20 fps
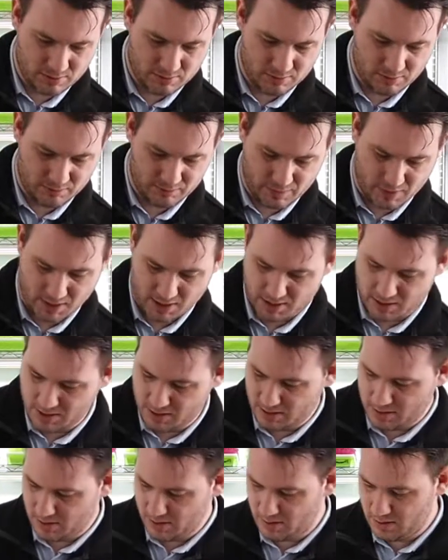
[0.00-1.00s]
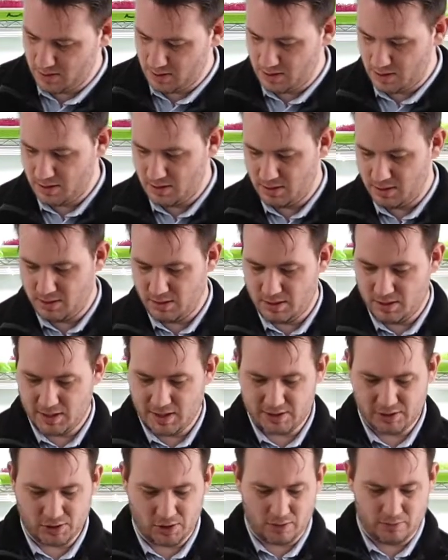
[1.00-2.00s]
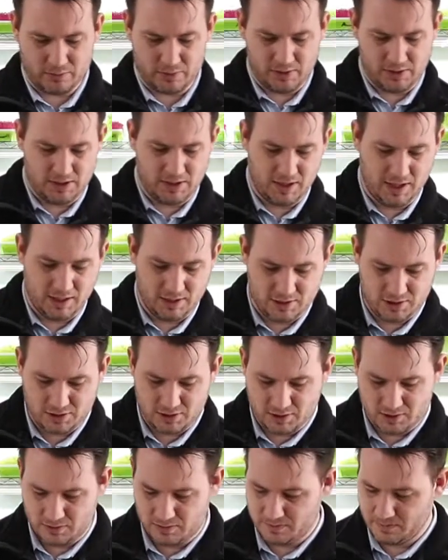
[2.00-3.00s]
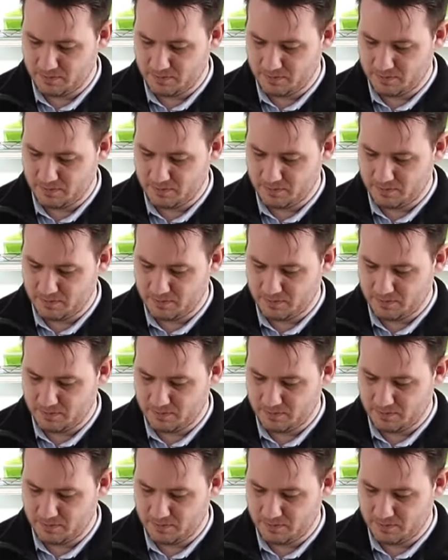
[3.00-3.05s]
All right. That's all it really needs.